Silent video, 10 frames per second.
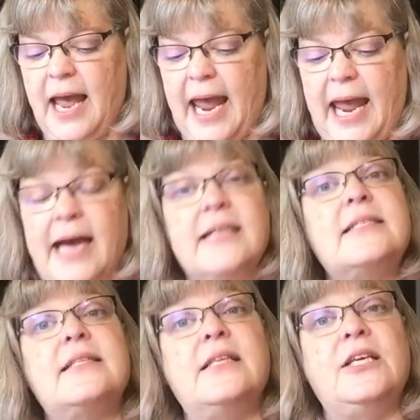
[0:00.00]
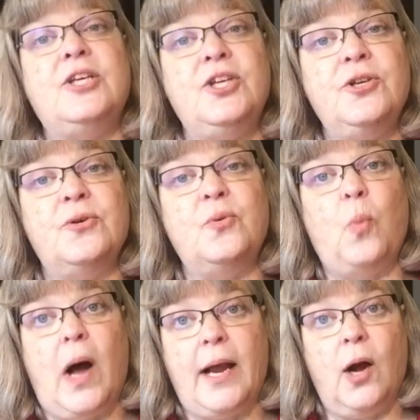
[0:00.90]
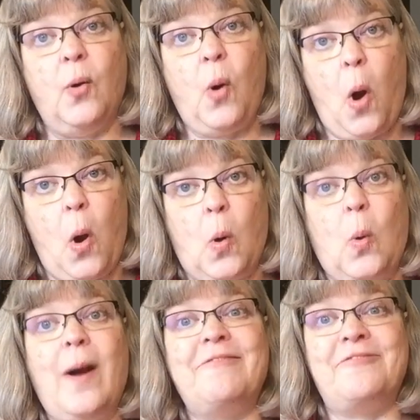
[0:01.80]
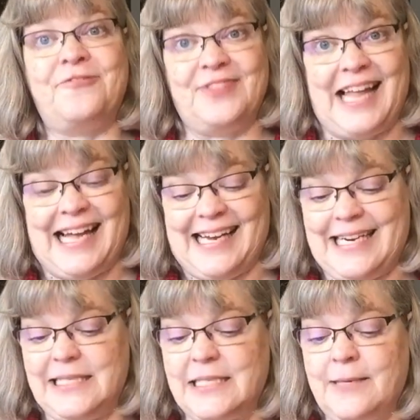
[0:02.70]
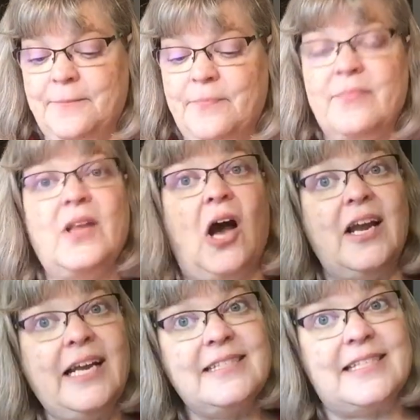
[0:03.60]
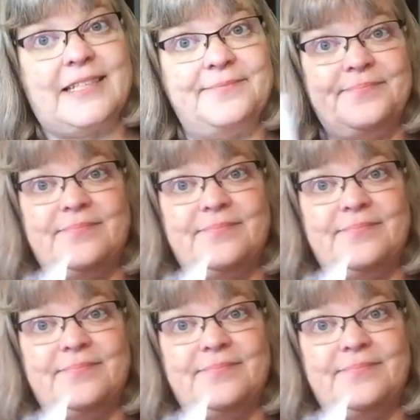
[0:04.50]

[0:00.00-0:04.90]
as the U Y O O flies on Etsy.